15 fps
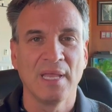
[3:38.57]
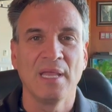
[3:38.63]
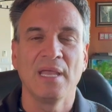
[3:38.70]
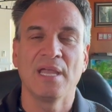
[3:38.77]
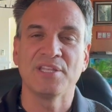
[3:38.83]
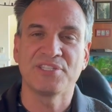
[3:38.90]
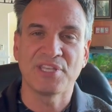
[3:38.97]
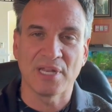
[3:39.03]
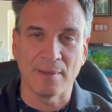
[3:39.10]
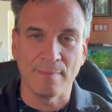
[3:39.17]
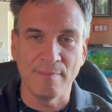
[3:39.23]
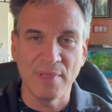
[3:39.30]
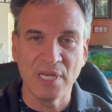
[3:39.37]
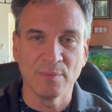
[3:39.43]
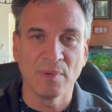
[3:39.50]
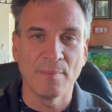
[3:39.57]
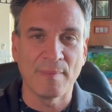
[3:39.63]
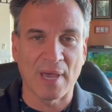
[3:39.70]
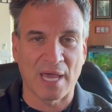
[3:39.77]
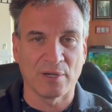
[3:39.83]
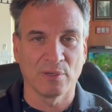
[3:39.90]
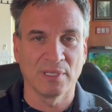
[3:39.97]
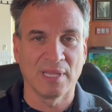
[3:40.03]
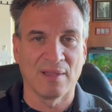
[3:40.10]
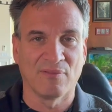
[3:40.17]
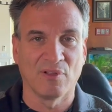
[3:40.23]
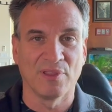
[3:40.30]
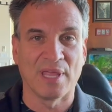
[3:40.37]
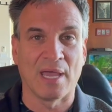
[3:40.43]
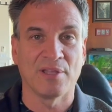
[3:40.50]
and set a minimum battery
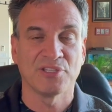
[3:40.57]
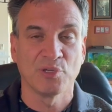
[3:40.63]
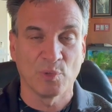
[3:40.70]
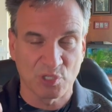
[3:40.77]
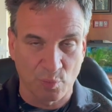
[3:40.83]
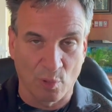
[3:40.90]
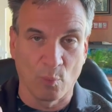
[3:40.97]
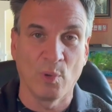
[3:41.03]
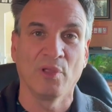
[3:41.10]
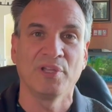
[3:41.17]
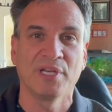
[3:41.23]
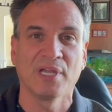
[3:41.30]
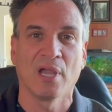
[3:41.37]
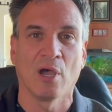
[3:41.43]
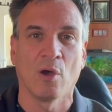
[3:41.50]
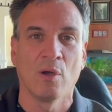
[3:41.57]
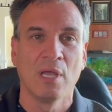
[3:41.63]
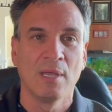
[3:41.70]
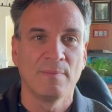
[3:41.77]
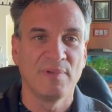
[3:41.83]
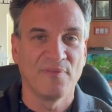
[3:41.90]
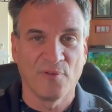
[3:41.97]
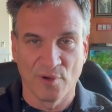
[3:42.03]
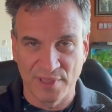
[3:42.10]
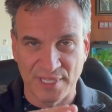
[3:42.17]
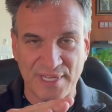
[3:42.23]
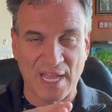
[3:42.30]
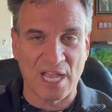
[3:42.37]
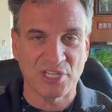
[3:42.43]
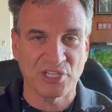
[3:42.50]
level to which we're willing to go before the
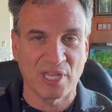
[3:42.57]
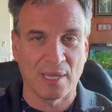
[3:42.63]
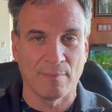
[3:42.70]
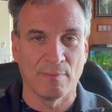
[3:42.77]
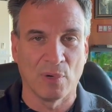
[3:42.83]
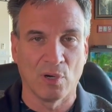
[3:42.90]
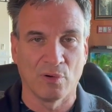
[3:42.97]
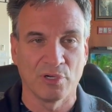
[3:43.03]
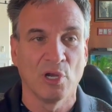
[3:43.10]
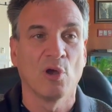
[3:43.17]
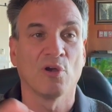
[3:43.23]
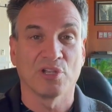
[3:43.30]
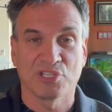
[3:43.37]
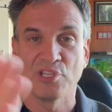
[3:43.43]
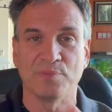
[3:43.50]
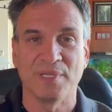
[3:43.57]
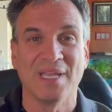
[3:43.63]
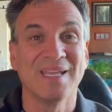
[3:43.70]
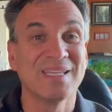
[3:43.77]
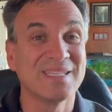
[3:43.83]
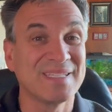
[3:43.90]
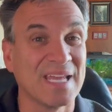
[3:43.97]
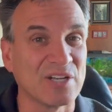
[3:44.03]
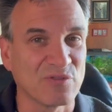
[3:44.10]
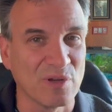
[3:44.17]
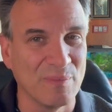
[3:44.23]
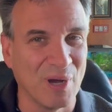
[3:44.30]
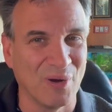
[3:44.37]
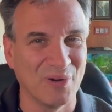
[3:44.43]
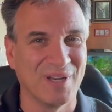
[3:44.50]
dash cam mode, Sentry
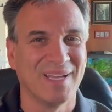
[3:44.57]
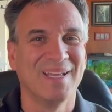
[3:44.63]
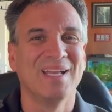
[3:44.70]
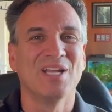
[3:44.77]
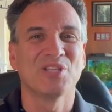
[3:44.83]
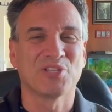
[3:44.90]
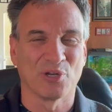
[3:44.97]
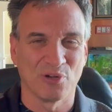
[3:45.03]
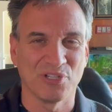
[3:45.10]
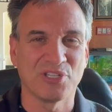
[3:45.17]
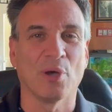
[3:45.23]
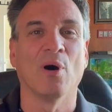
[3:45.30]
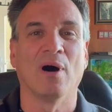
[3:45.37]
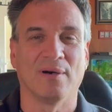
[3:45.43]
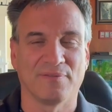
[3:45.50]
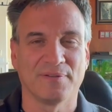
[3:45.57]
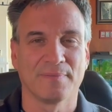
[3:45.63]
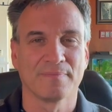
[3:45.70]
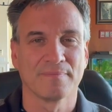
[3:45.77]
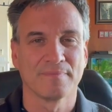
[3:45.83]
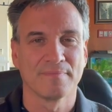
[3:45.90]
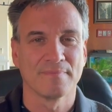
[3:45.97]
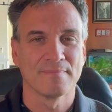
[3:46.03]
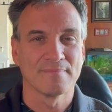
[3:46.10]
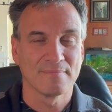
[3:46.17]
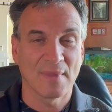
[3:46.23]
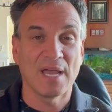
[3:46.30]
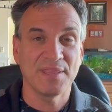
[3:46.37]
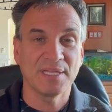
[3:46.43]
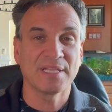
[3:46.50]
Mode turns off.
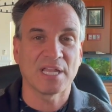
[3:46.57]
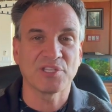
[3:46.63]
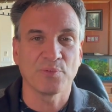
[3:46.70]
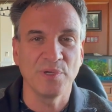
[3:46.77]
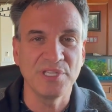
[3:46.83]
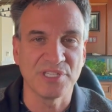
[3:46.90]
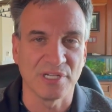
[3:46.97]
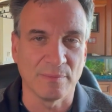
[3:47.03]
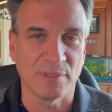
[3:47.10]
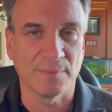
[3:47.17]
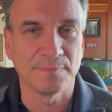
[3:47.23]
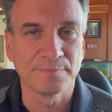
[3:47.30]
I think that's reasonable.